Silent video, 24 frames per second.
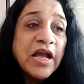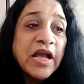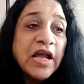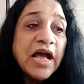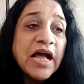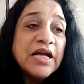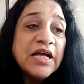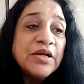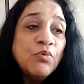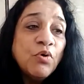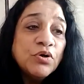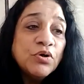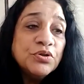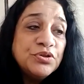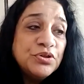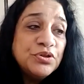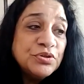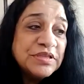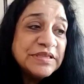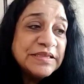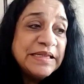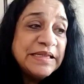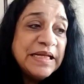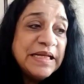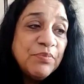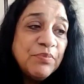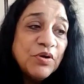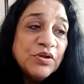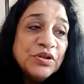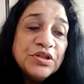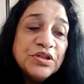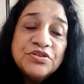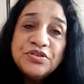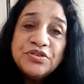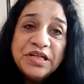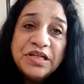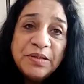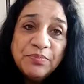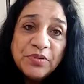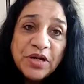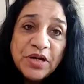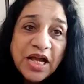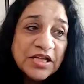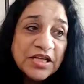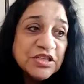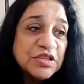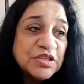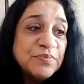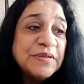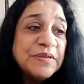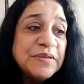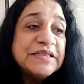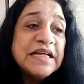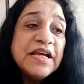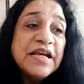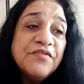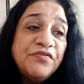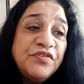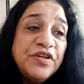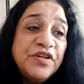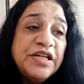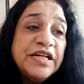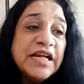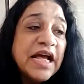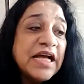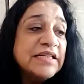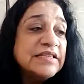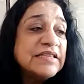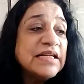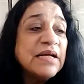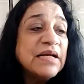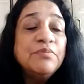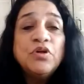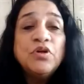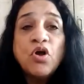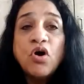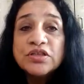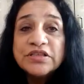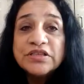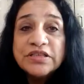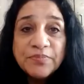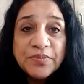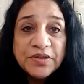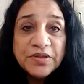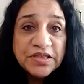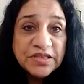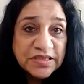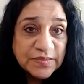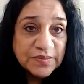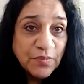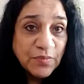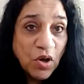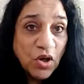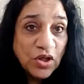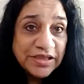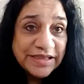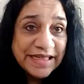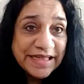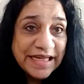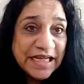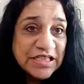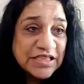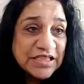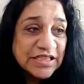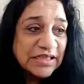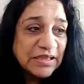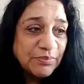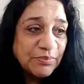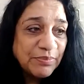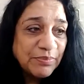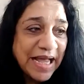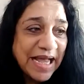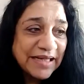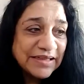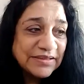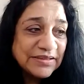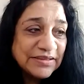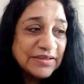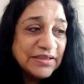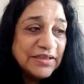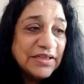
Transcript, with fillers: I want to sleep on the tree branch, but every night I'm locked up in a small cage at the back.